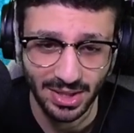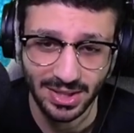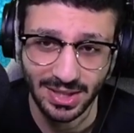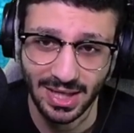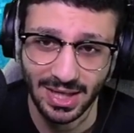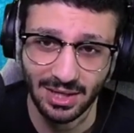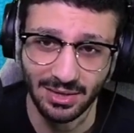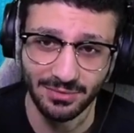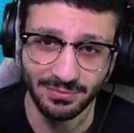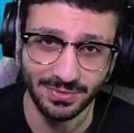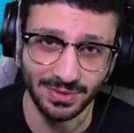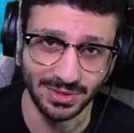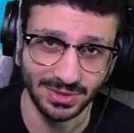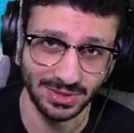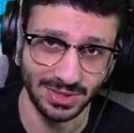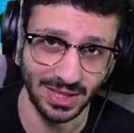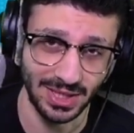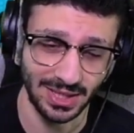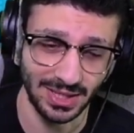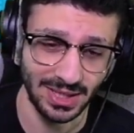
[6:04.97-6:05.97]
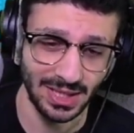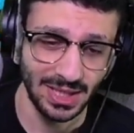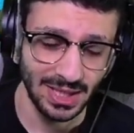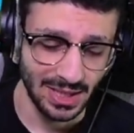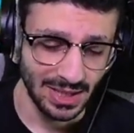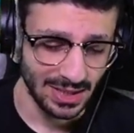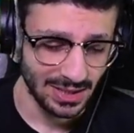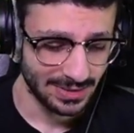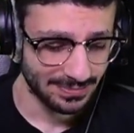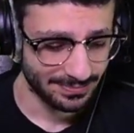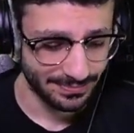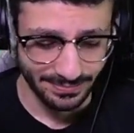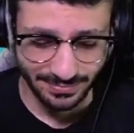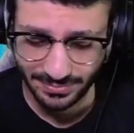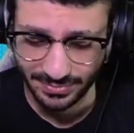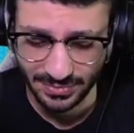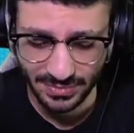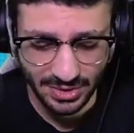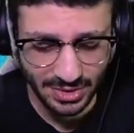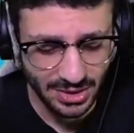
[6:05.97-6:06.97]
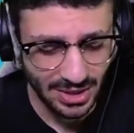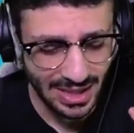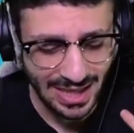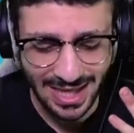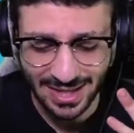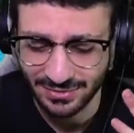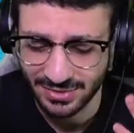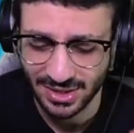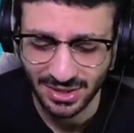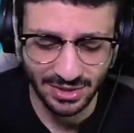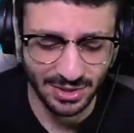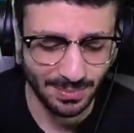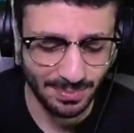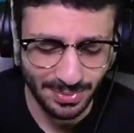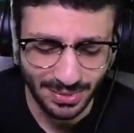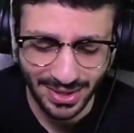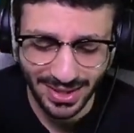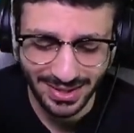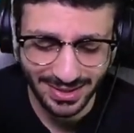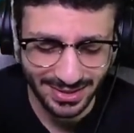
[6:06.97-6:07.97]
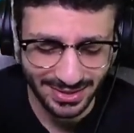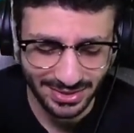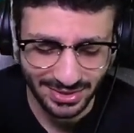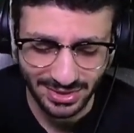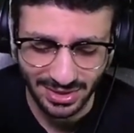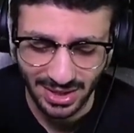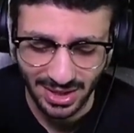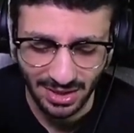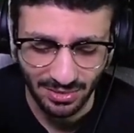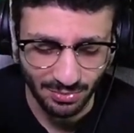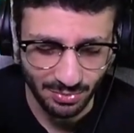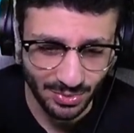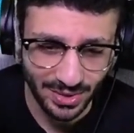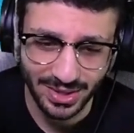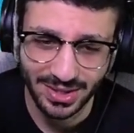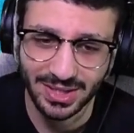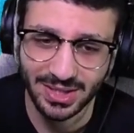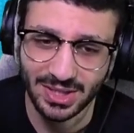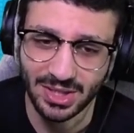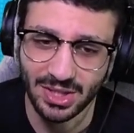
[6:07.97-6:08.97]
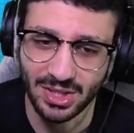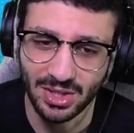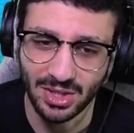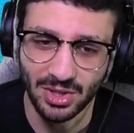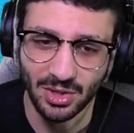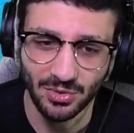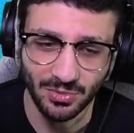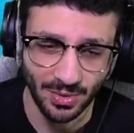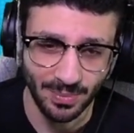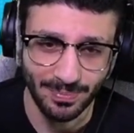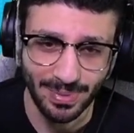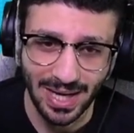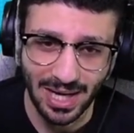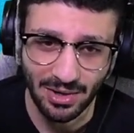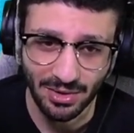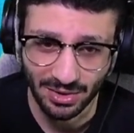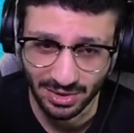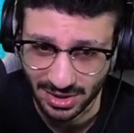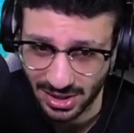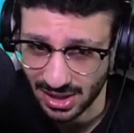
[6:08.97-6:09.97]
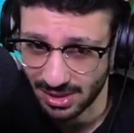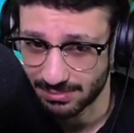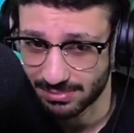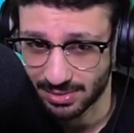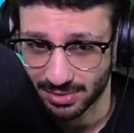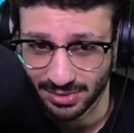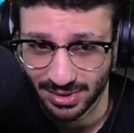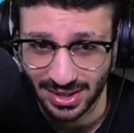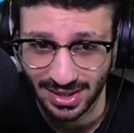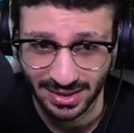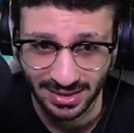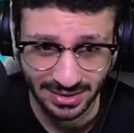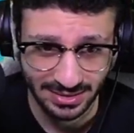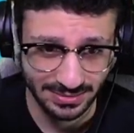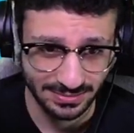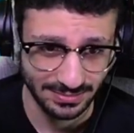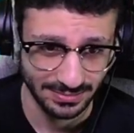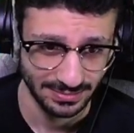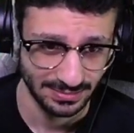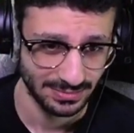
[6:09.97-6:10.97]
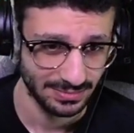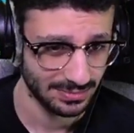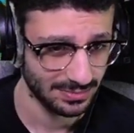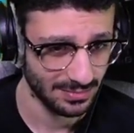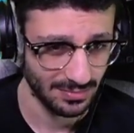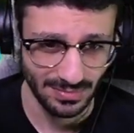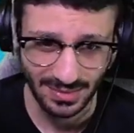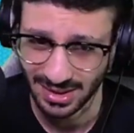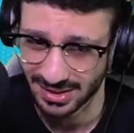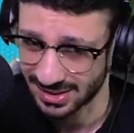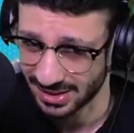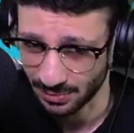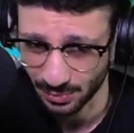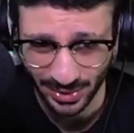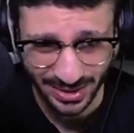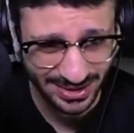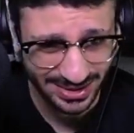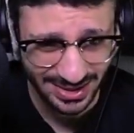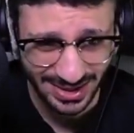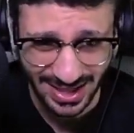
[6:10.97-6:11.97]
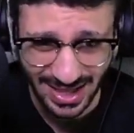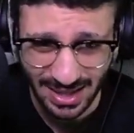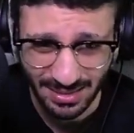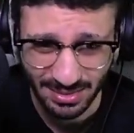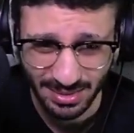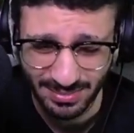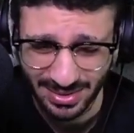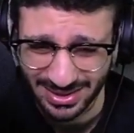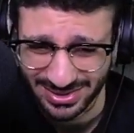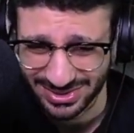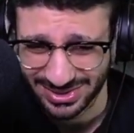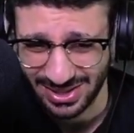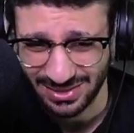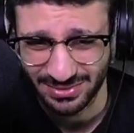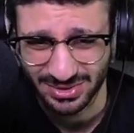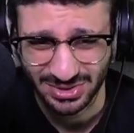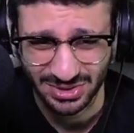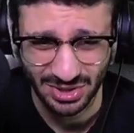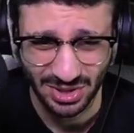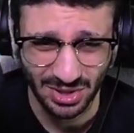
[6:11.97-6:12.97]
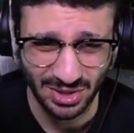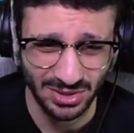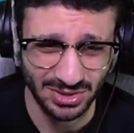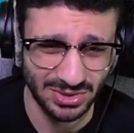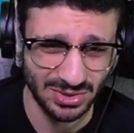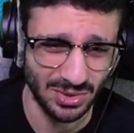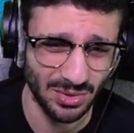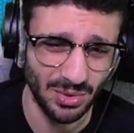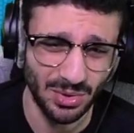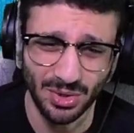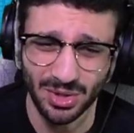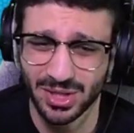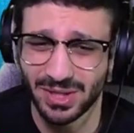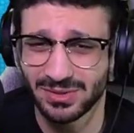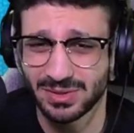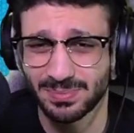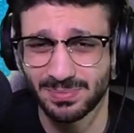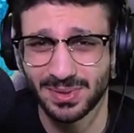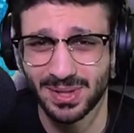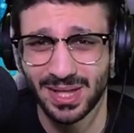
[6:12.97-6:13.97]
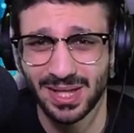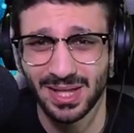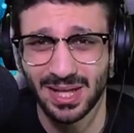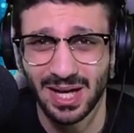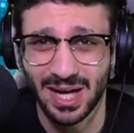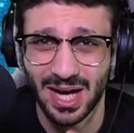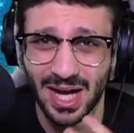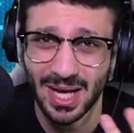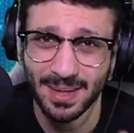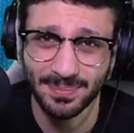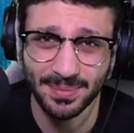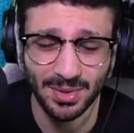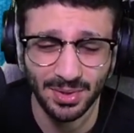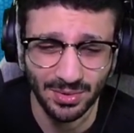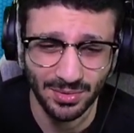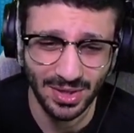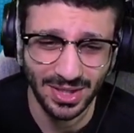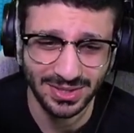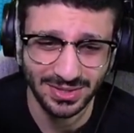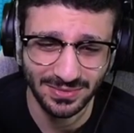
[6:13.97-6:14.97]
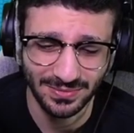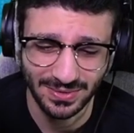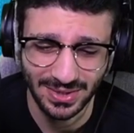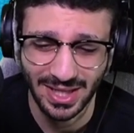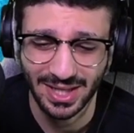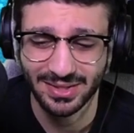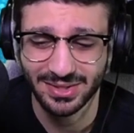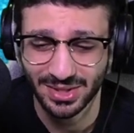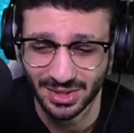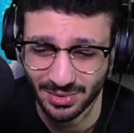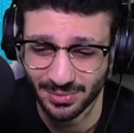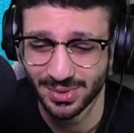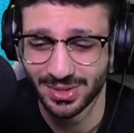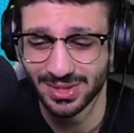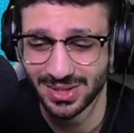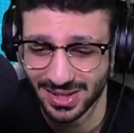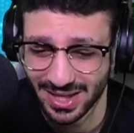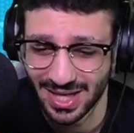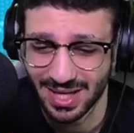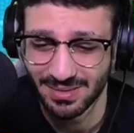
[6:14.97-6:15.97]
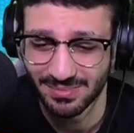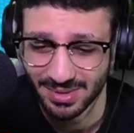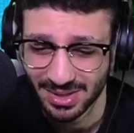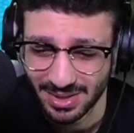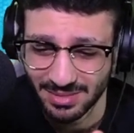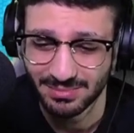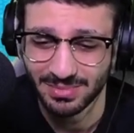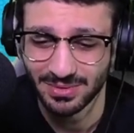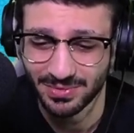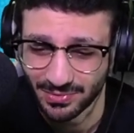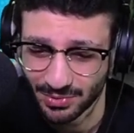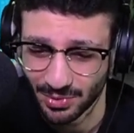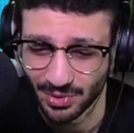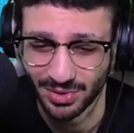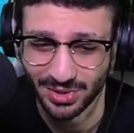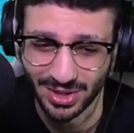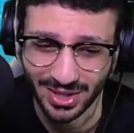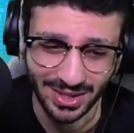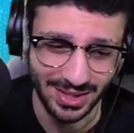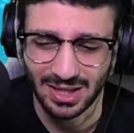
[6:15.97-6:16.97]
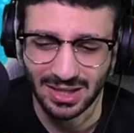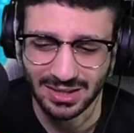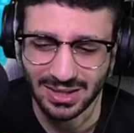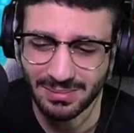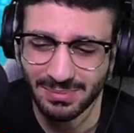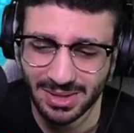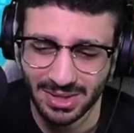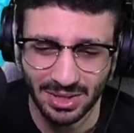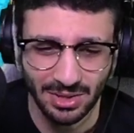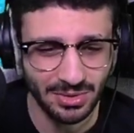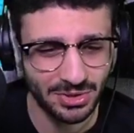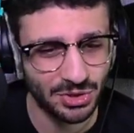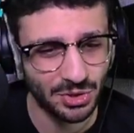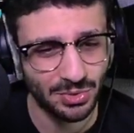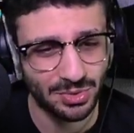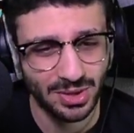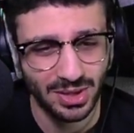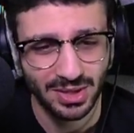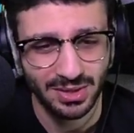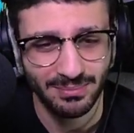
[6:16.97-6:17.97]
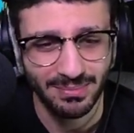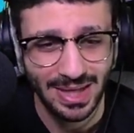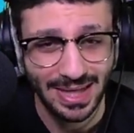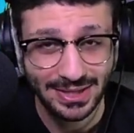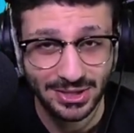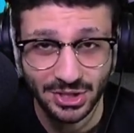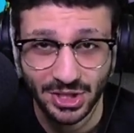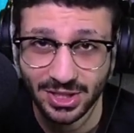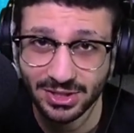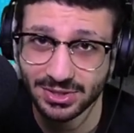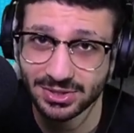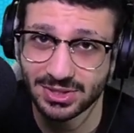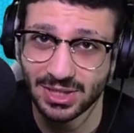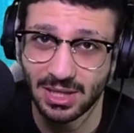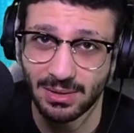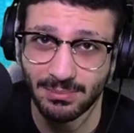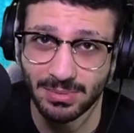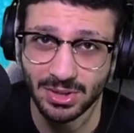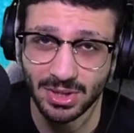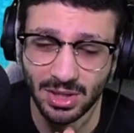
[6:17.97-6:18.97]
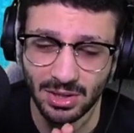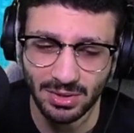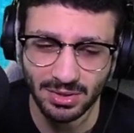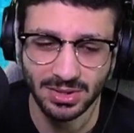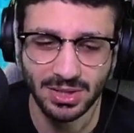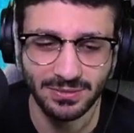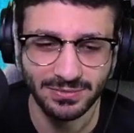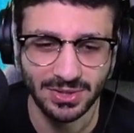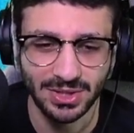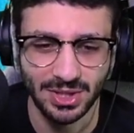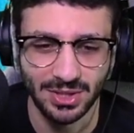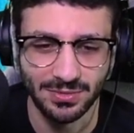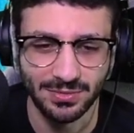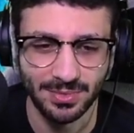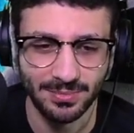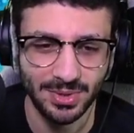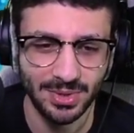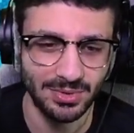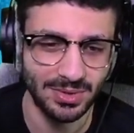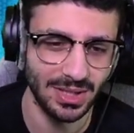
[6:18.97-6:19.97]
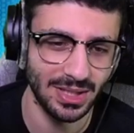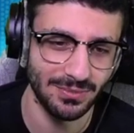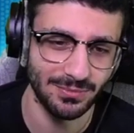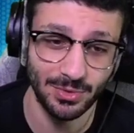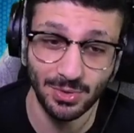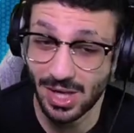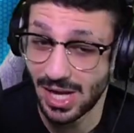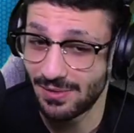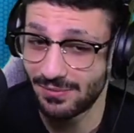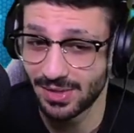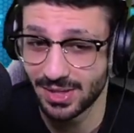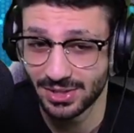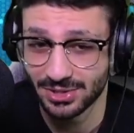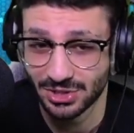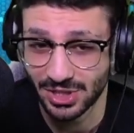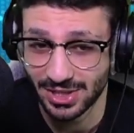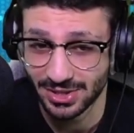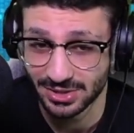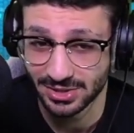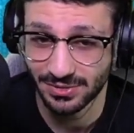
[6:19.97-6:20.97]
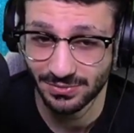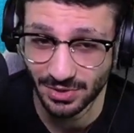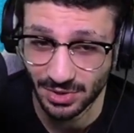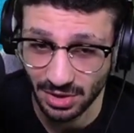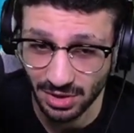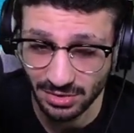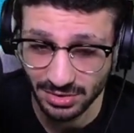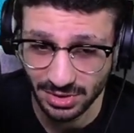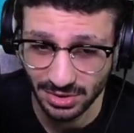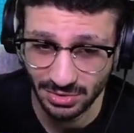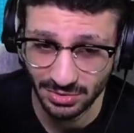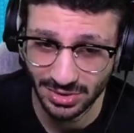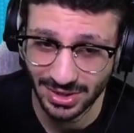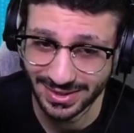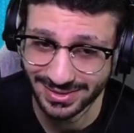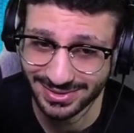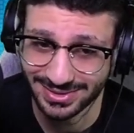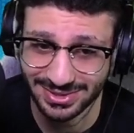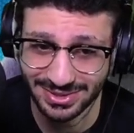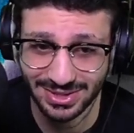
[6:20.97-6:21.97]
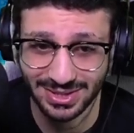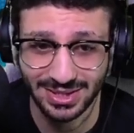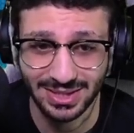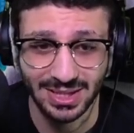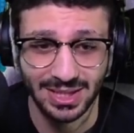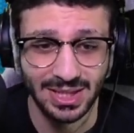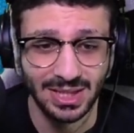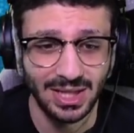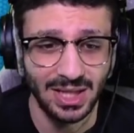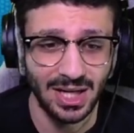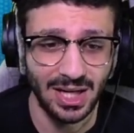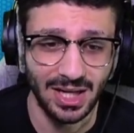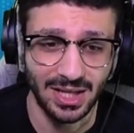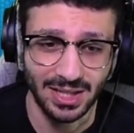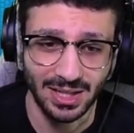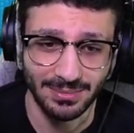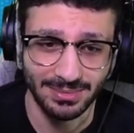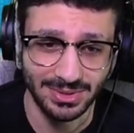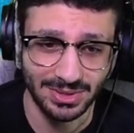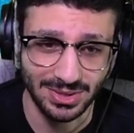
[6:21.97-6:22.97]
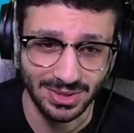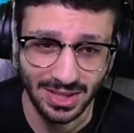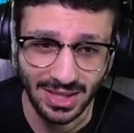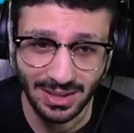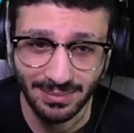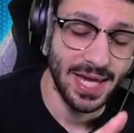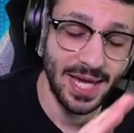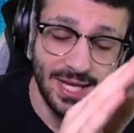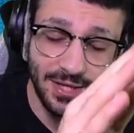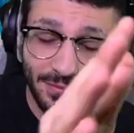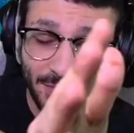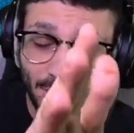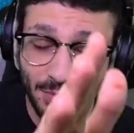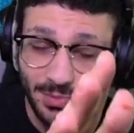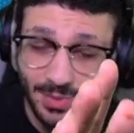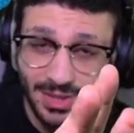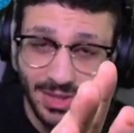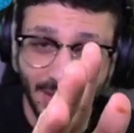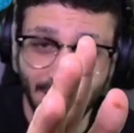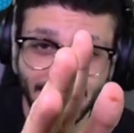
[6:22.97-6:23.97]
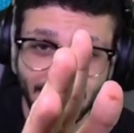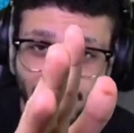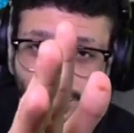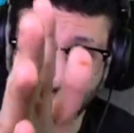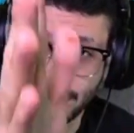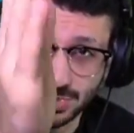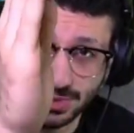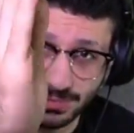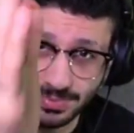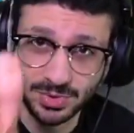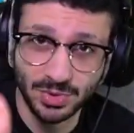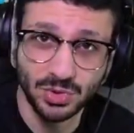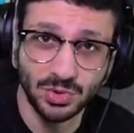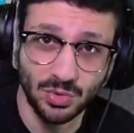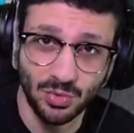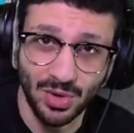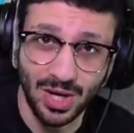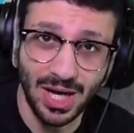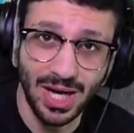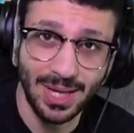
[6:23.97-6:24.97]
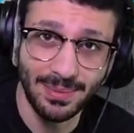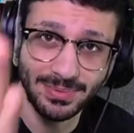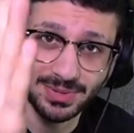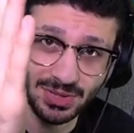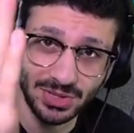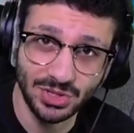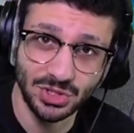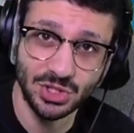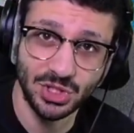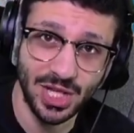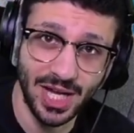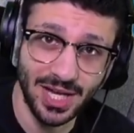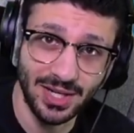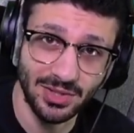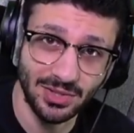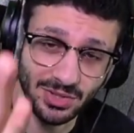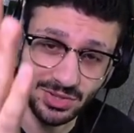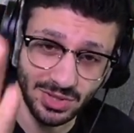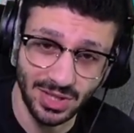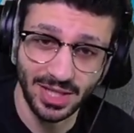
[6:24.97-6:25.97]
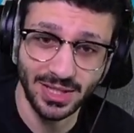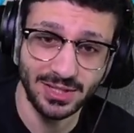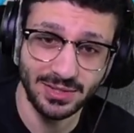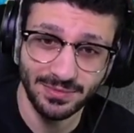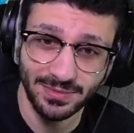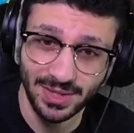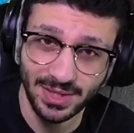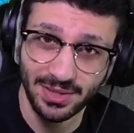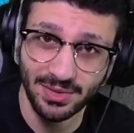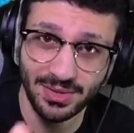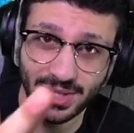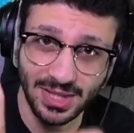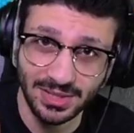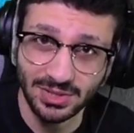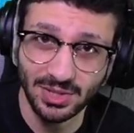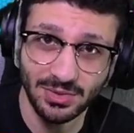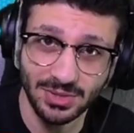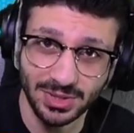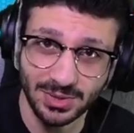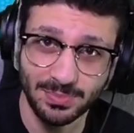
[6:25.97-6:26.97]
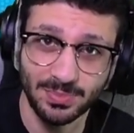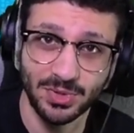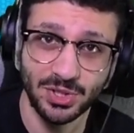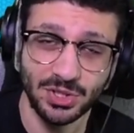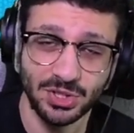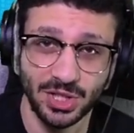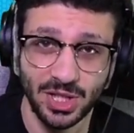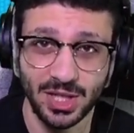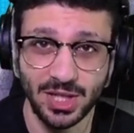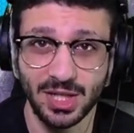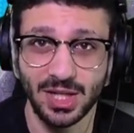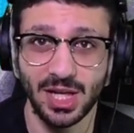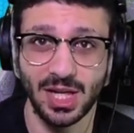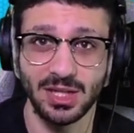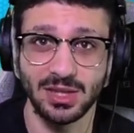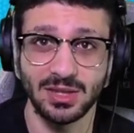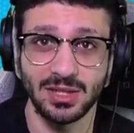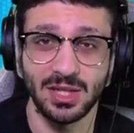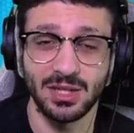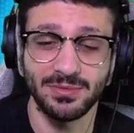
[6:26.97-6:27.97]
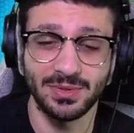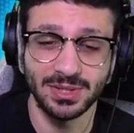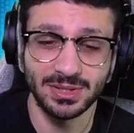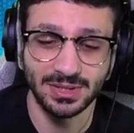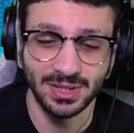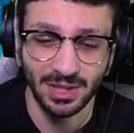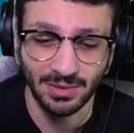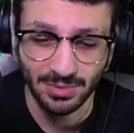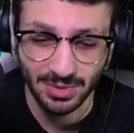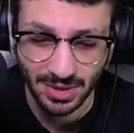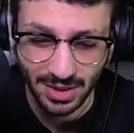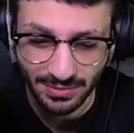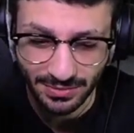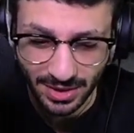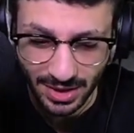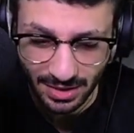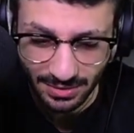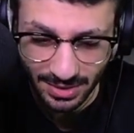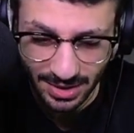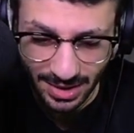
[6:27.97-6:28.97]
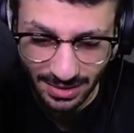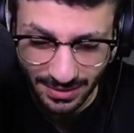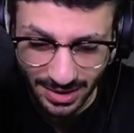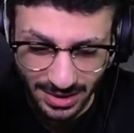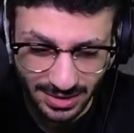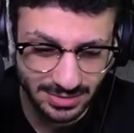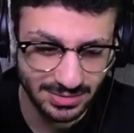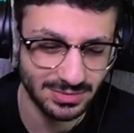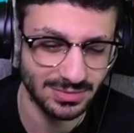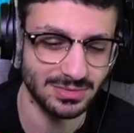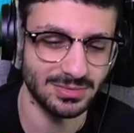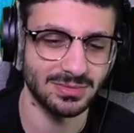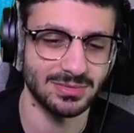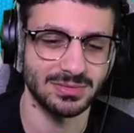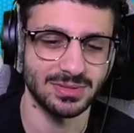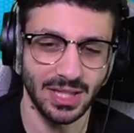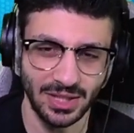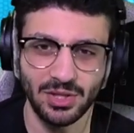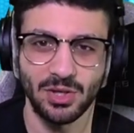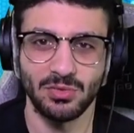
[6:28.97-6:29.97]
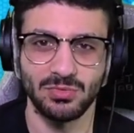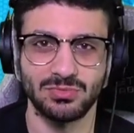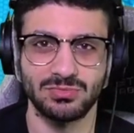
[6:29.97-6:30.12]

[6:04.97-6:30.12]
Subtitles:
now, it feels like you have to either play this really overpowered combo deck that wins the game in about 7 turns, or you have to play a hyper aggressive deck that'll win the game before then. Let me know what you think of my changes down below. I'd love to hear from you, and if you have any changes of your own that you would like to see come into the game. And if you would like to subscribe to the channel or like the video, that's always appreciated. I love it. I would love it. I would love it. Yo,